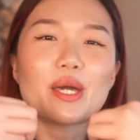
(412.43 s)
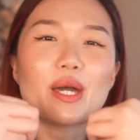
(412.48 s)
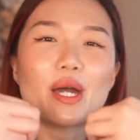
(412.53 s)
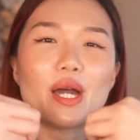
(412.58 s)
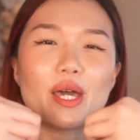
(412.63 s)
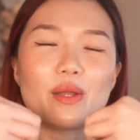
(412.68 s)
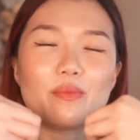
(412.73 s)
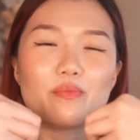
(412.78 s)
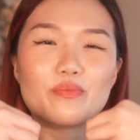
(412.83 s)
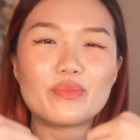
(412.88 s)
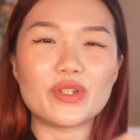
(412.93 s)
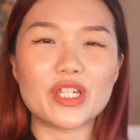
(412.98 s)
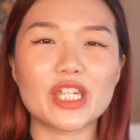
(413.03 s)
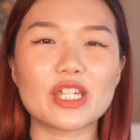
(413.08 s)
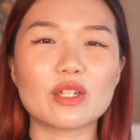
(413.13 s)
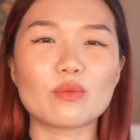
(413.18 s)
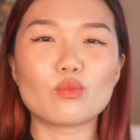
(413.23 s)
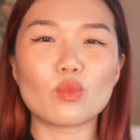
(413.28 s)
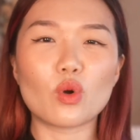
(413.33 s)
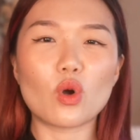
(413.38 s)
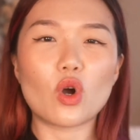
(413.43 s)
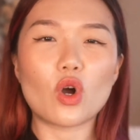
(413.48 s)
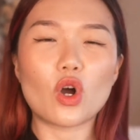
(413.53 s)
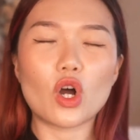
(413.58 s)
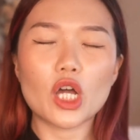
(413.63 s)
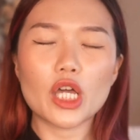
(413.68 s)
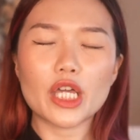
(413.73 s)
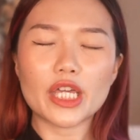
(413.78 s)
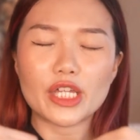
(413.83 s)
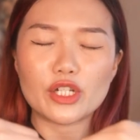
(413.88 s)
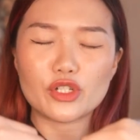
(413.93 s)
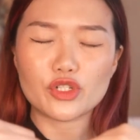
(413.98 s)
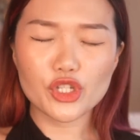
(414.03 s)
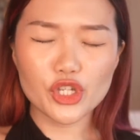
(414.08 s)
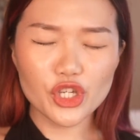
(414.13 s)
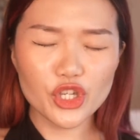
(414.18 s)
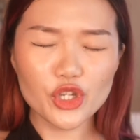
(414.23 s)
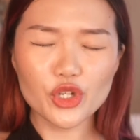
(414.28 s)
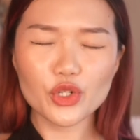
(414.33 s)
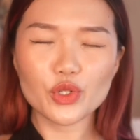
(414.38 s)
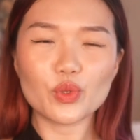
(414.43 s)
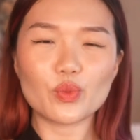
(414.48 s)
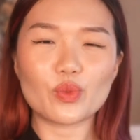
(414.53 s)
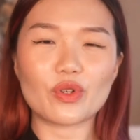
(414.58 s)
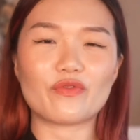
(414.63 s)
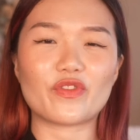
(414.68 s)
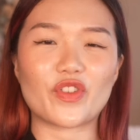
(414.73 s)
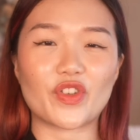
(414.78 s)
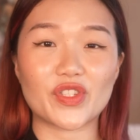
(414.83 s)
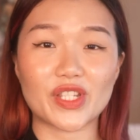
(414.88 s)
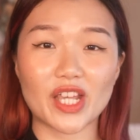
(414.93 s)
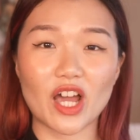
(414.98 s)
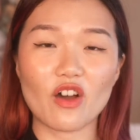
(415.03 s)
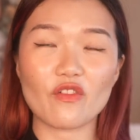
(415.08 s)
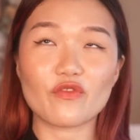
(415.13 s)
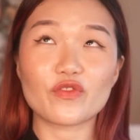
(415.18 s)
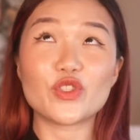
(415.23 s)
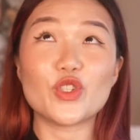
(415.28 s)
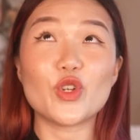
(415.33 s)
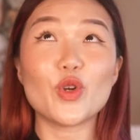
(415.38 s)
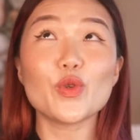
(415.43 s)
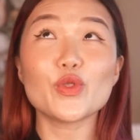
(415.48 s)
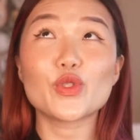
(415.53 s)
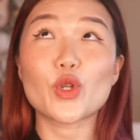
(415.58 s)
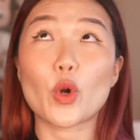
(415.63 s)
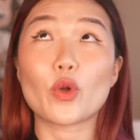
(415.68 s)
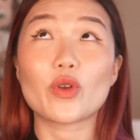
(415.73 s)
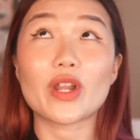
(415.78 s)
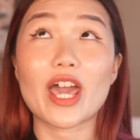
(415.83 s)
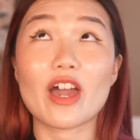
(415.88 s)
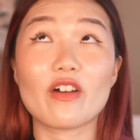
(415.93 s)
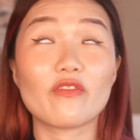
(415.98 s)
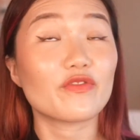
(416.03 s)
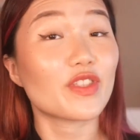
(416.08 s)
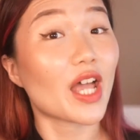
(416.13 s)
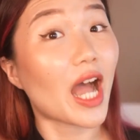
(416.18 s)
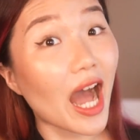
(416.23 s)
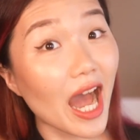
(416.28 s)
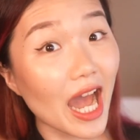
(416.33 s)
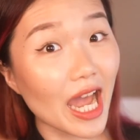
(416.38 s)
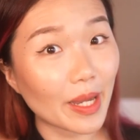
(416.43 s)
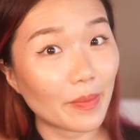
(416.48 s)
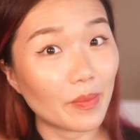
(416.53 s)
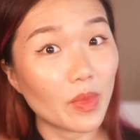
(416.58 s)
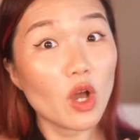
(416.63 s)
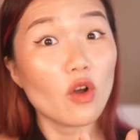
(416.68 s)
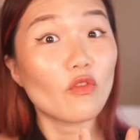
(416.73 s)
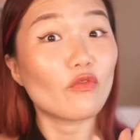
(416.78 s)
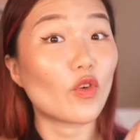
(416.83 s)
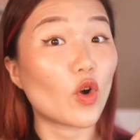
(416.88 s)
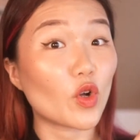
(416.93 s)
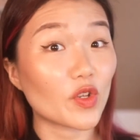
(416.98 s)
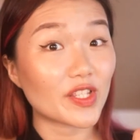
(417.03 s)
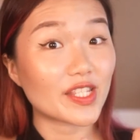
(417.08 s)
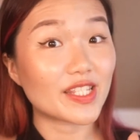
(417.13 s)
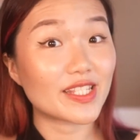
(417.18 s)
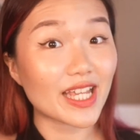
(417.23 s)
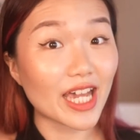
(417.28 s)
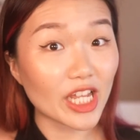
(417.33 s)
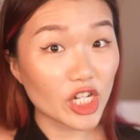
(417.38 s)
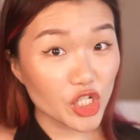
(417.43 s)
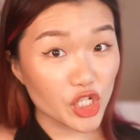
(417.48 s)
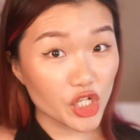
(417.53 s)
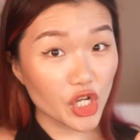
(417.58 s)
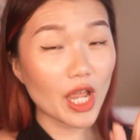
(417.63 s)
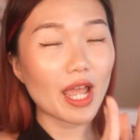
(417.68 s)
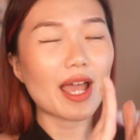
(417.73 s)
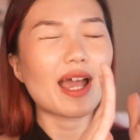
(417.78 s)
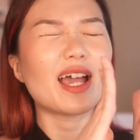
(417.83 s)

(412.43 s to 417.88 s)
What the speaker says: and being more in tune with yourself, you don't have time for such